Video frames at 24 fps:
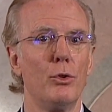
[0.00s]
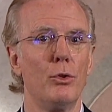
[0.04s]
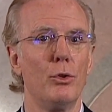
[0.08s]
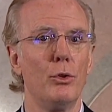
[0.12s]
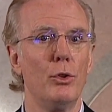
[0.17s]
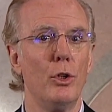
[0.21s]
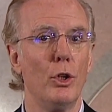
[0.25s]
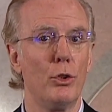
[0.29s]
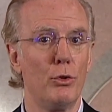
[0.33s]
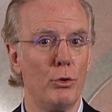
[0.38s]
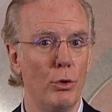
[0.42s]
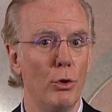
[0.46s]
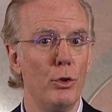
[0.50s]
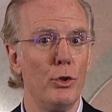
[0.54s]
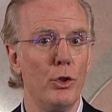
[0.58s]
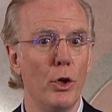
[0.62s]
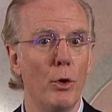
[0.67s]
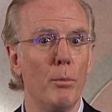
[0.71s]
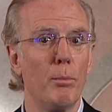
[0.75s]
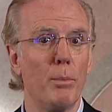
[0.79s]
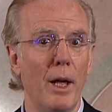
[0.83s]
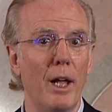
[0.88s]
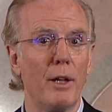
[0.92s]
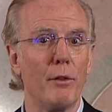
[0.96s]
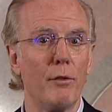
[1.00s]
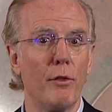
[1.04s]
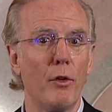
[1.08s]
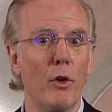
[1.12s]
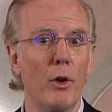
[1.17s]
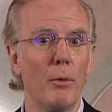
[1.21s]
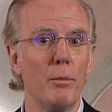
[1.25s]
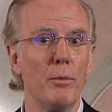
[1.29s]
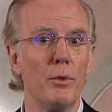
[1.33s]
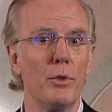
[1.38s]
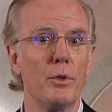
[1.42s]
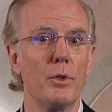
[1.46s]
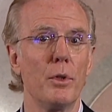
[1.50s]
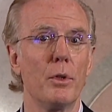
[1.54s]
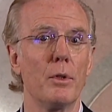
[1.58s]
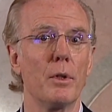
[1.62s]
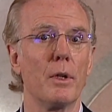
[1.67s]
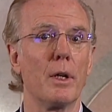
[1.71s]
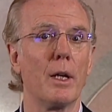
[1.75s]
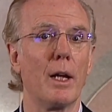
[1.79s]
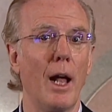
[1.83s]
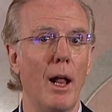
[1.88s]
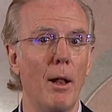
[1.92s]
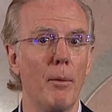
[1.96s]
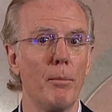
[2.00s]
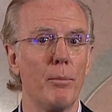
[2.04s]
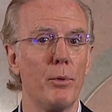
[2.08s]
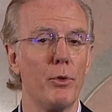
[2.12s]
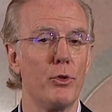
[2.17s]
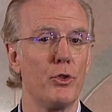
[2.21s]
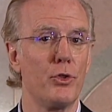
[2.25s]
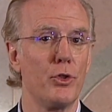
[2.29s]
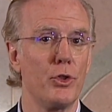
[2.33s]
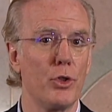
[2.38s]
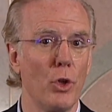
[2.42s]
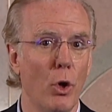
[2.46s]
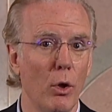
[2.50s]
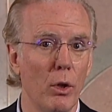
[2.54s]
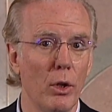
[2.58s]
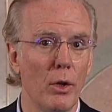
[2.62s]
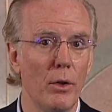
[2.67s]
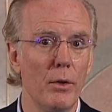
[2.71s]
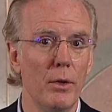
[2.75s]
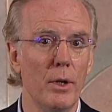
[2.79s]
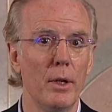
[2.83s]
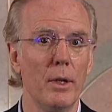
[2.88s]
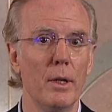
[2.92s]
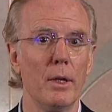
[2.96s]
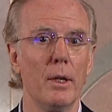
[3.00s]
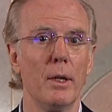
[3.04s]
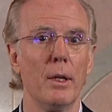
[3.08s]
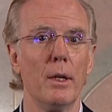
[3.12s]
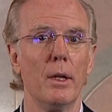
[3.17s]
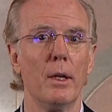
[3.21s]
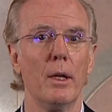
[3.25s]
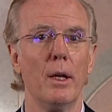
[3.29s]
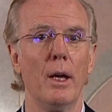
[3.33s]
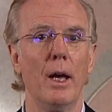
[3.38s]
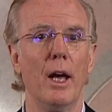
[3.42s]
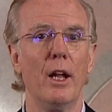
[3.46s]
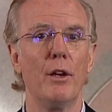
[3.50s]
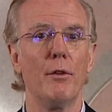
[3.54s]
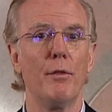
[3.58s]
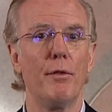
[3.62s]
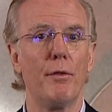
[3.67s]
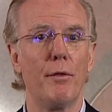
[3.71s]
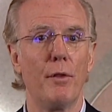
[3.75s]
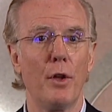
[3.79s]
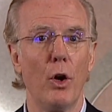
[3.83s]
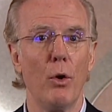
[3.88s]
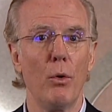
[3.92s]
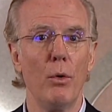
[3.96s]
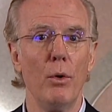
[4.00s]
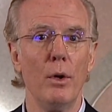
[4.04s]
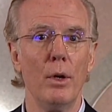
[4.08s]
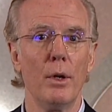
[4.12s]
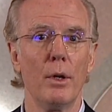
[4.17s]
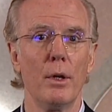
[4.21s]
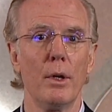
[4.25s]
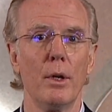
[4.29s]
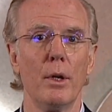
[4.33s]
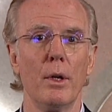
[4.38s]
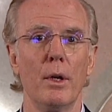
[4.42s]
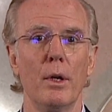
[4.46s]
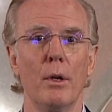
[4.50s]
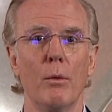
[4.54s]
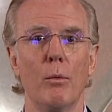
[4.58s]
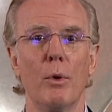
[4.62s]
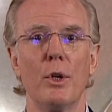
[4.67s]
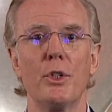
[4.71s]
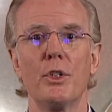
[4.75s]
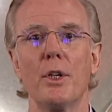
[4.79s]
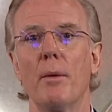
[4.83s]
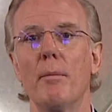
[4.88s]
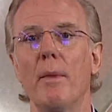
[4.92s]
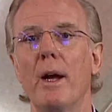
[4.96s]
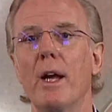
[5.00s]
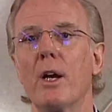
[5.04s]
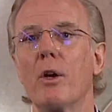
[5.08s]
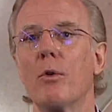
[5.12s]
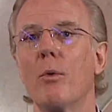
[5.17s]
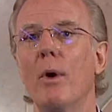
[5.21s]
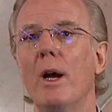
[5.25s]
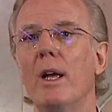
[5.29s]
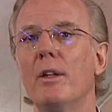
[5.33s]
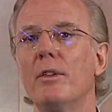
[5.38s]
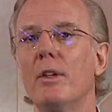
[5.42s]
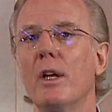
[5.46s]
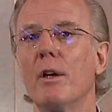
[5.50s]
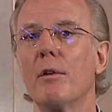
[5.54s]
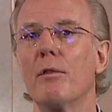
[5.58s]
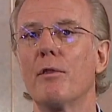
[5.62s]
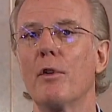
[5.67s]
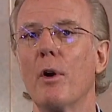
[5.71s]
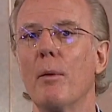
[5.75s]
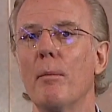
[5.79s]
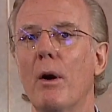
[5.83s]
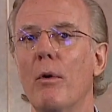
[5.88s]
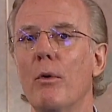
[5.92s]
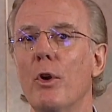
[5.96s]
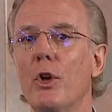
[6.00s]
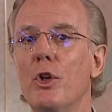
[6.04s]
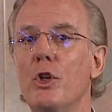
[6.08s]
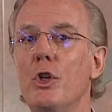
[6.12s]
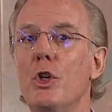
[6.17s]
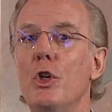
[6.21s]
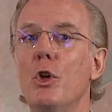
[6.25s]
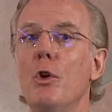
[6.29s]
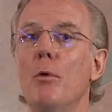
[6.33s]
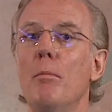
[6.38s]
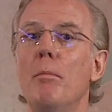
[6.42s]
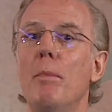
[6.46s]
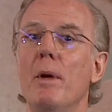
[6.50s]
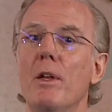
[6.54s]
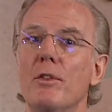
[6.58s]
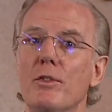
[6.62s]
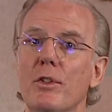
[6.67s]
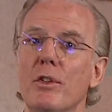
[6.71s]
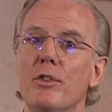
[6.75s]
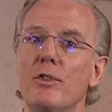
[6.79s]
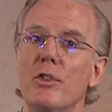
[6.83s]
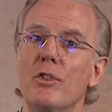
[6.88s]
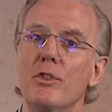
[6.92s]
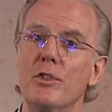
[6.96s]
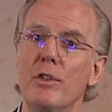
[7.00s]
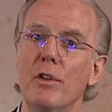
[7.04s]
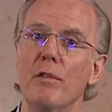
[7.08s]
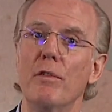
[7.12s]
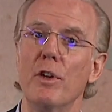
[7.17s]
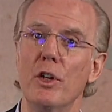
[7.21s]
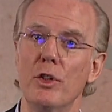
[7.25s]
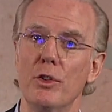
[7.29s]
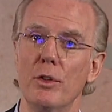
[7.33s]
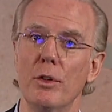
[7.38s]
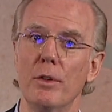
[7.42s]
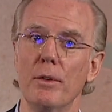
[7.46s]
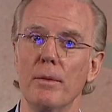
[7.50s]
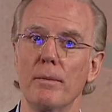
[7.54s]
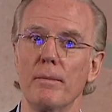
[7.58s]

the two new platforms, Galp Solar and Flow, which are migrating from our new businesses division.